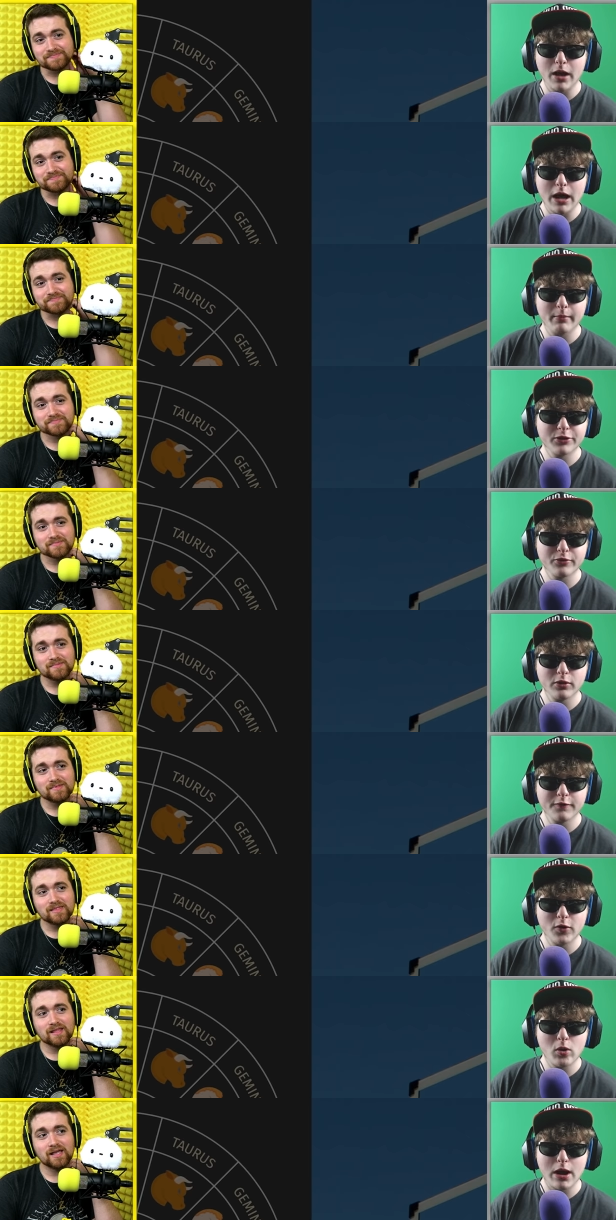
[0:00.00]
Speaker 1: gonna throw the
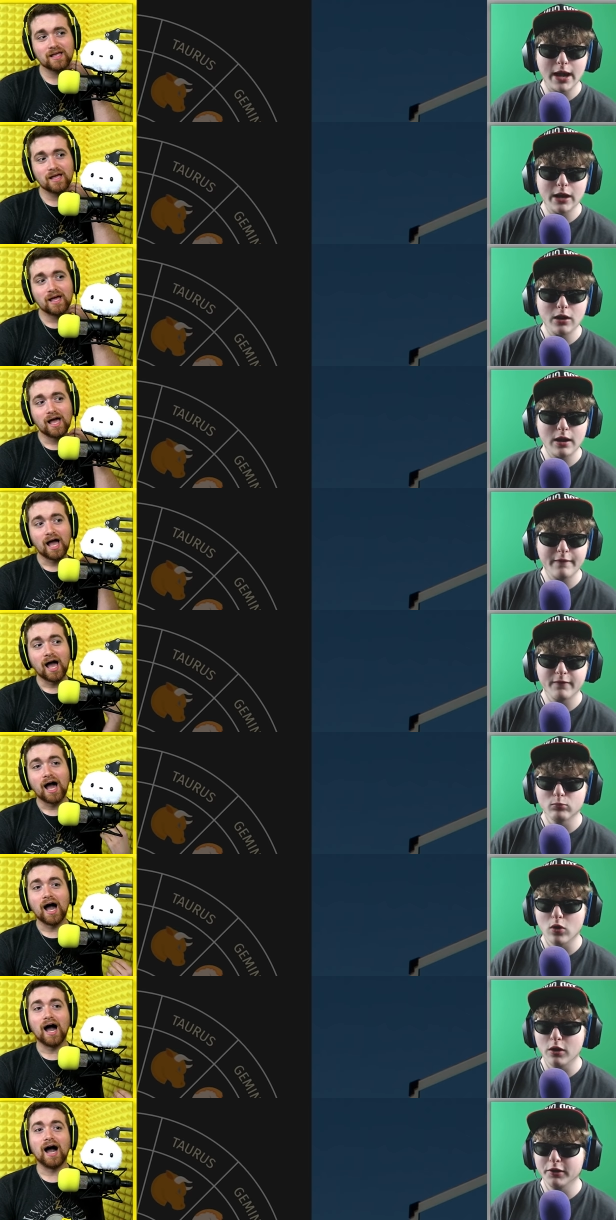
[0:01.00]
vote higher. If I'm
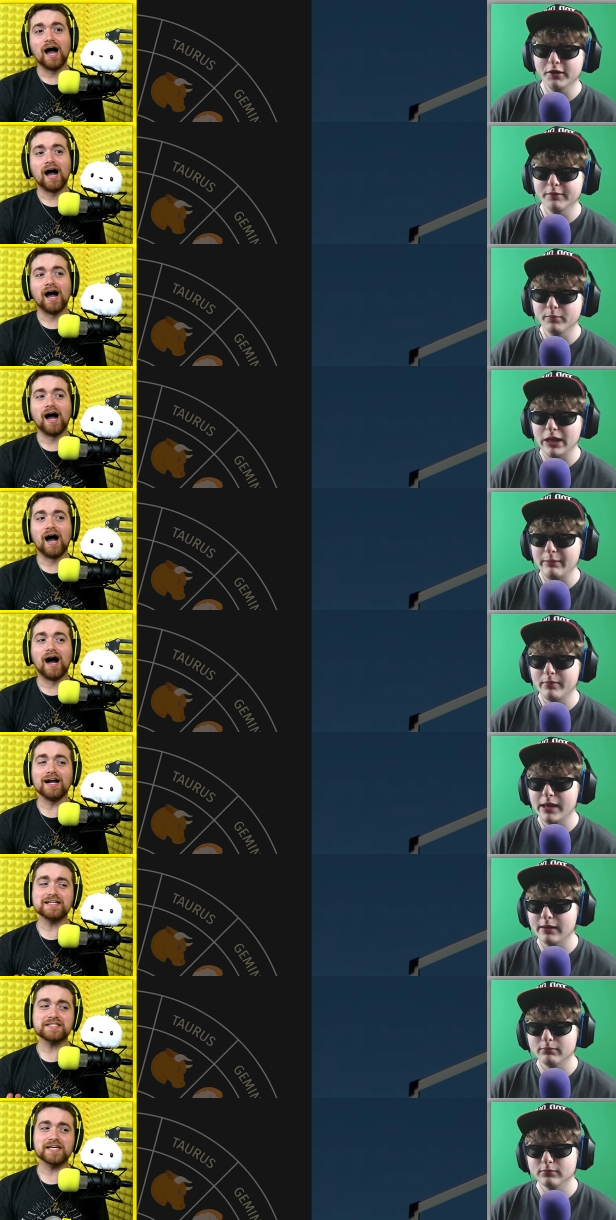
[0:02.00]
wrong, you can blame me.
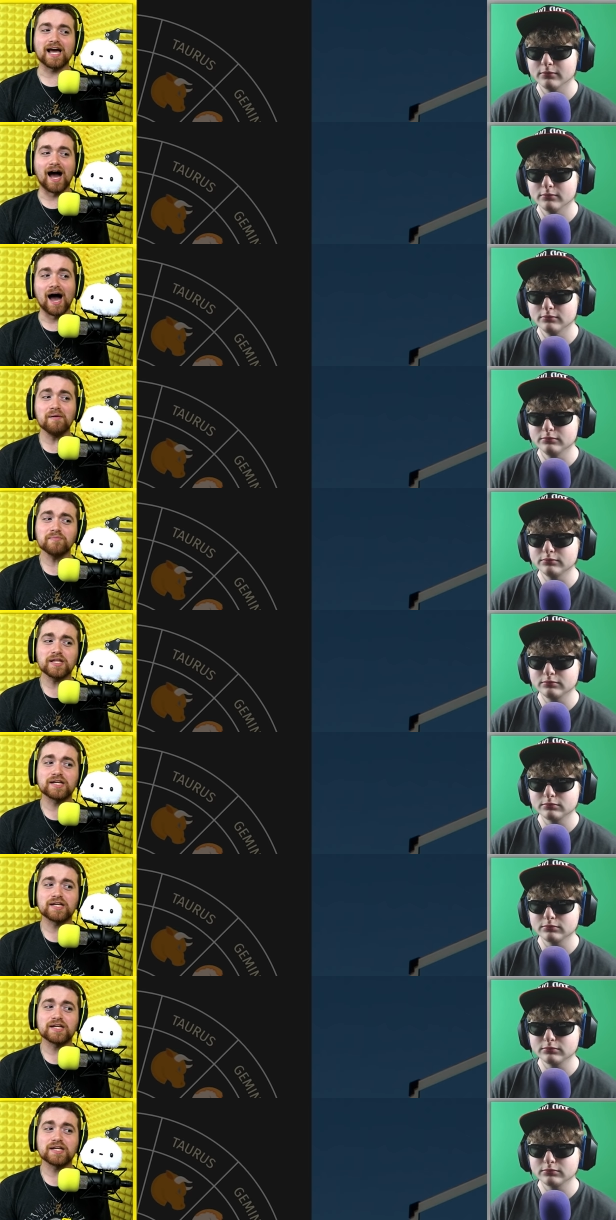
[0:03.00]
Honestly, I'm